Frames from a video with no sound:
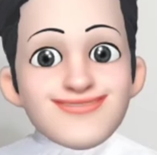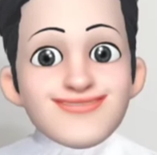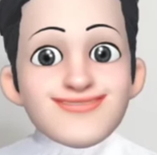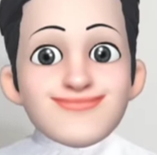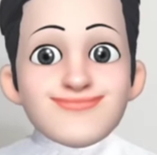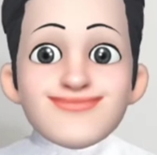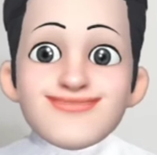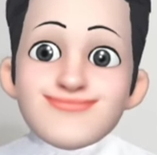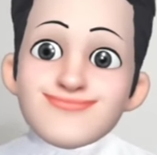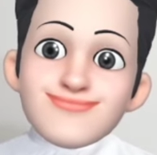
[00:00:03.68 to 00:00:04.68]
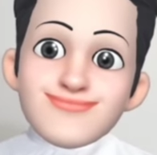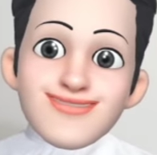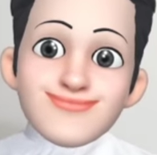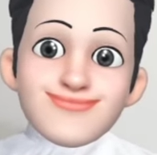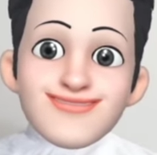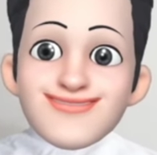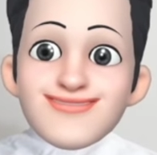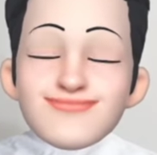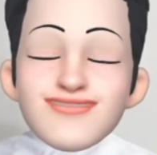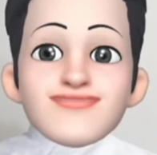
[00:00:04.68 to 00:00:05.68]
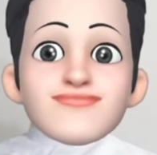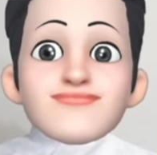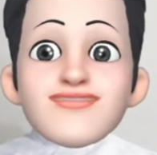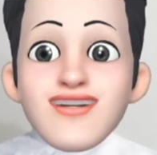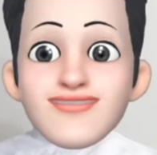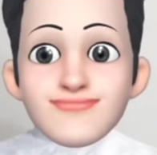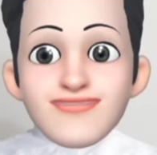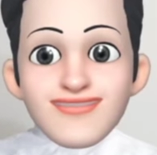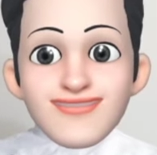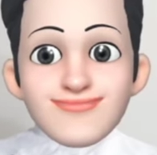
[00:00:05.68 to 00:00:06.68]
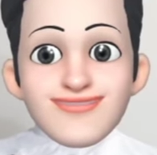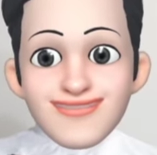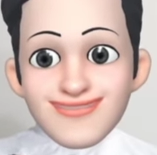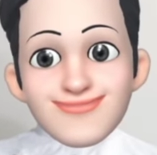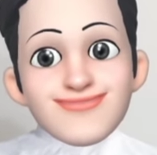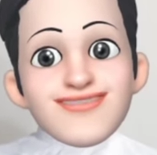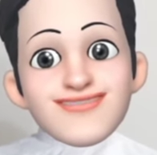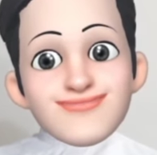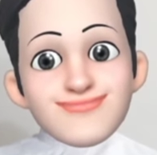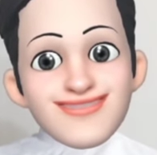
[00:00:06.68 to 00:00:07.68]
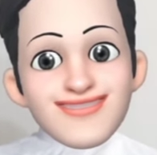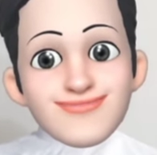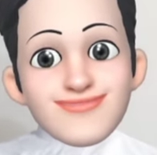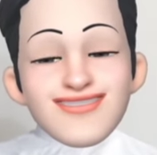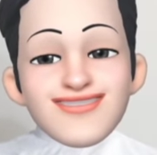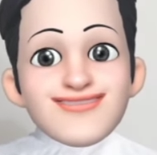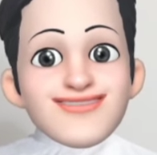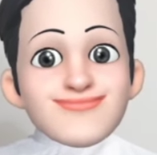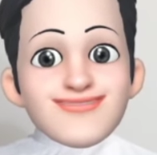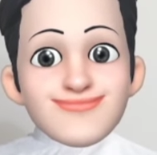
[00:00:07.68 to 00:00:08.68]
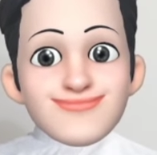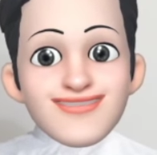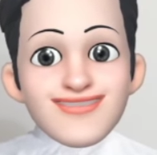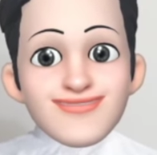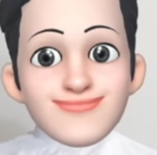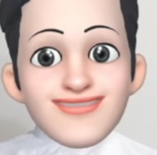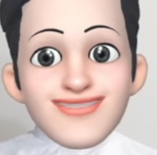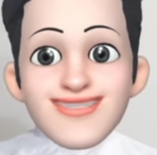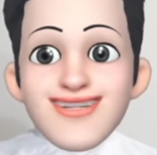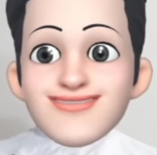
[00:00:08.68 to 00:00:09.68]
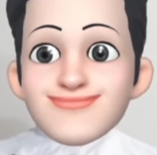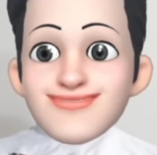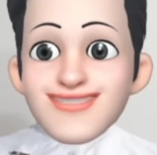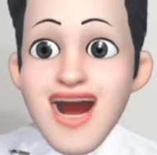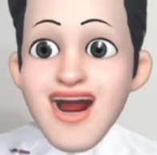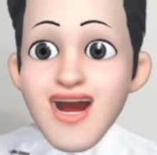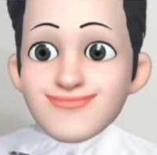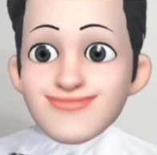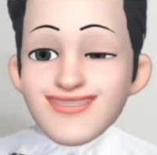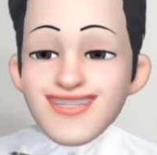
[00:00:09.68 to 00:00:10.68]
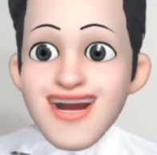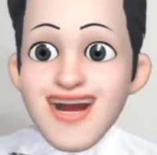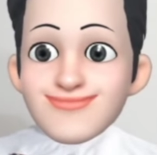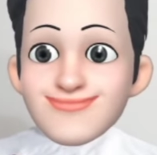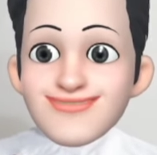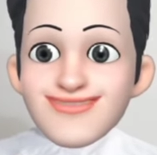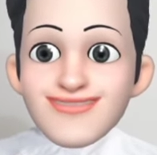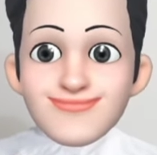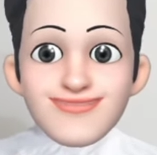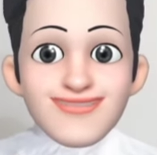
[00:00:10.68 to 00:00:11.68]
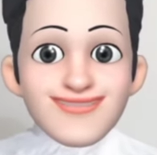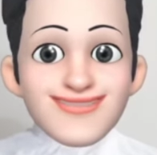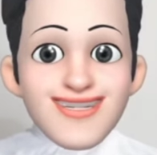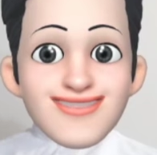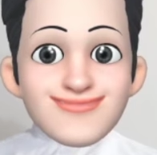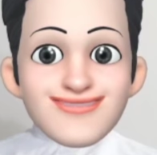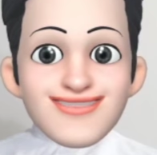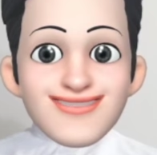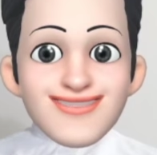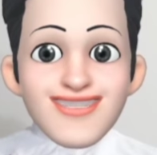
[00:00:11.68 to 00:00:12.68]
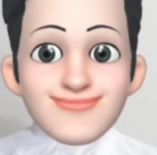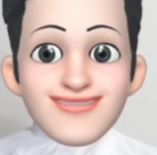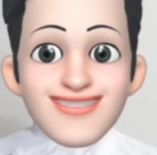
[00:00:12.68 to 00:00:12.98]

We children, you must not have any desires that the people of this old world have, because this world is to be destroyed.